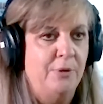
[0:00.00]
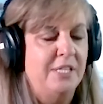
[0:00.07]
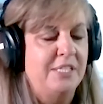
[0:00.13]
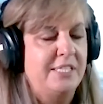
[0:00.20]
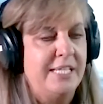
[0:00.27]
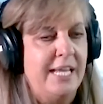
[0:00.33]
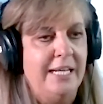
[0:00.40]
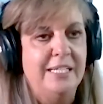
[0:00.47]
A
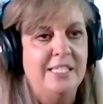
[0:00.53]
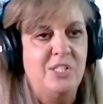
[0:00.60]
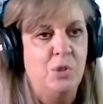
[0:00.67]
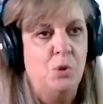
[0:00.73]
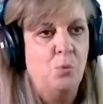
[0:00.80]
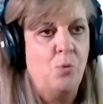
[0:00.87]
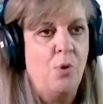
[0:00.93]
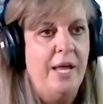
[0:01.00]
stainless steel
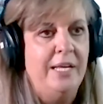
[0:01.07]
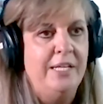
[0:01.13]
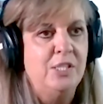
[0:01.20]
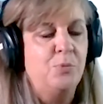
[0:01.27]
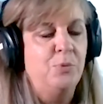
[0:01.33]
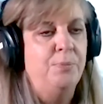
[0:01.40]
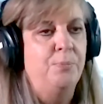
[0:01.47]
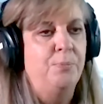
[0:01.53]
range
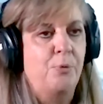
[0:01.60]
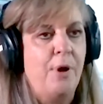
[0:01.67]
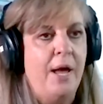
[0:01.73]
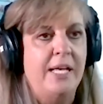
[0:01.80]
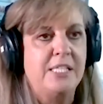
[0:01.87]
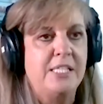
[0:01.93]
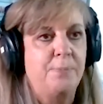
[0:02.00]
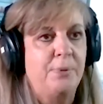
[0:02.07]
with
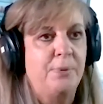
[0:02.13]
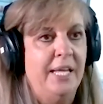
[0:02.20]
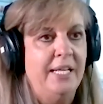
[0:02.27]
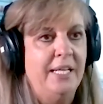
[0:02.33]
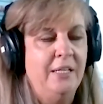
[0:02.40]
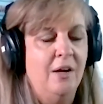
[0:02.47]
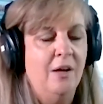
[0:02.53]
brass plating.